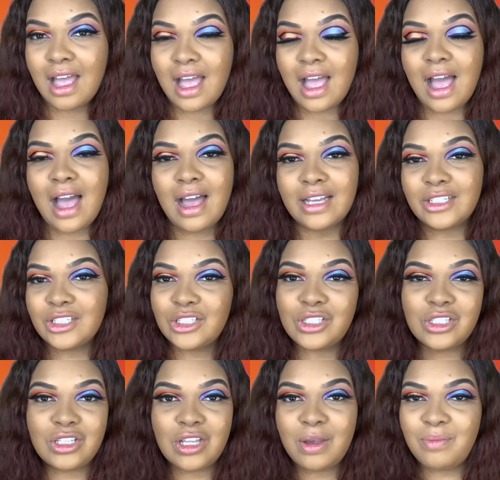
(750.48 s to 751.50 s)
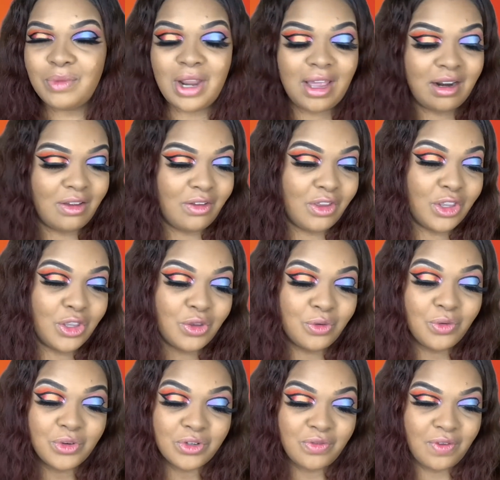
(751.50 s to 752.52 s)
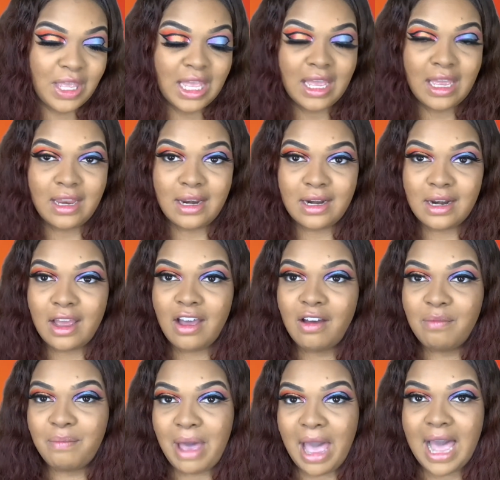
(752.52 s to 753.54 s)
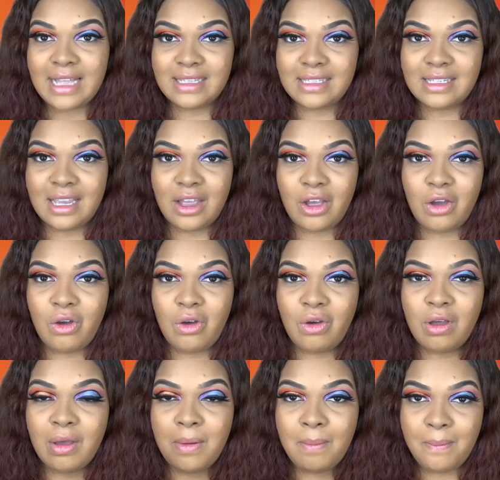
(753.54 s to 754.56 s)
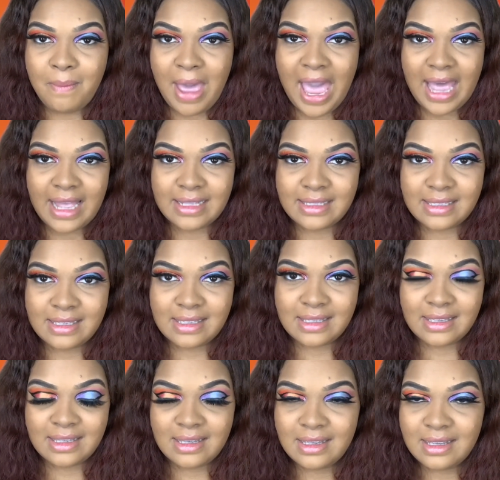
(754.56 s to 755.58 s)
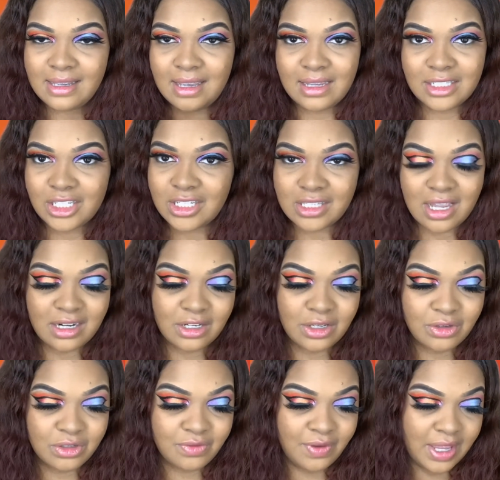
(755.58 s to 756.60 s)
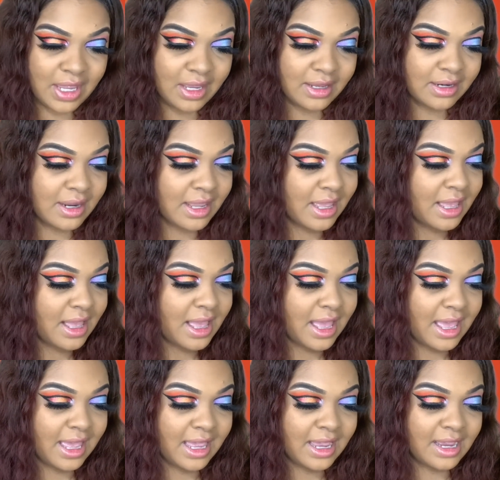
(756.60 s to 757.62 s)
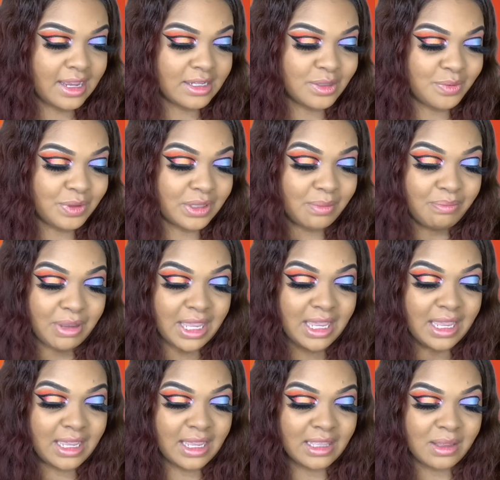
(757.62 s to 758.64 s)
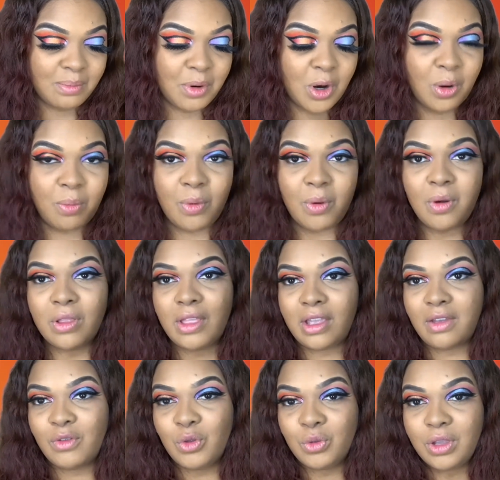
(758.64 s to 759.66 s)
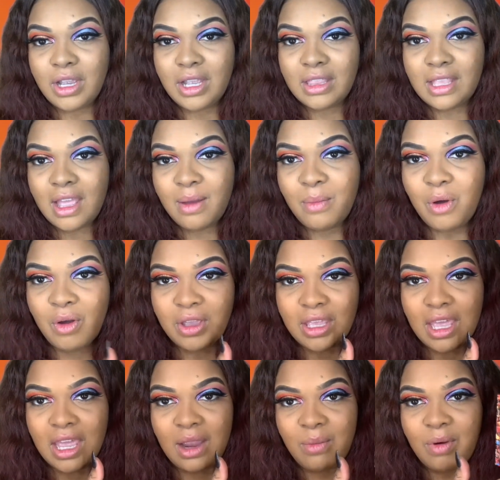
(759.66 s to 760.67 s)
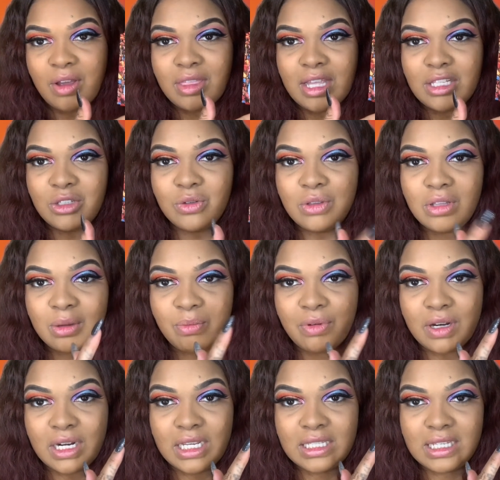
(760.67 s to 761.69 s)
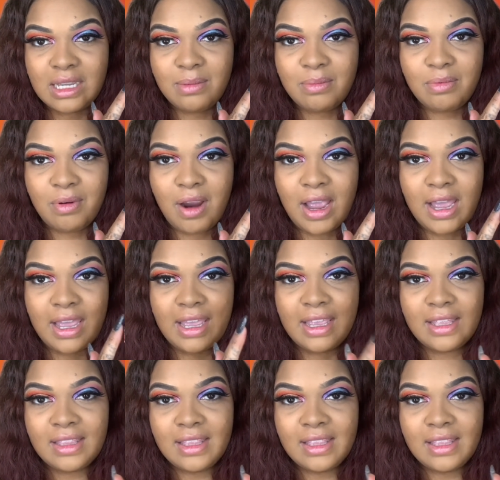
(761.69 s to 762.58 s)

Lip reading: I just am not a huge fan of pastel mattes. Just not a huge fan. And with the pink and the purple, like if you look at them on camera, they do look pretty deep, right?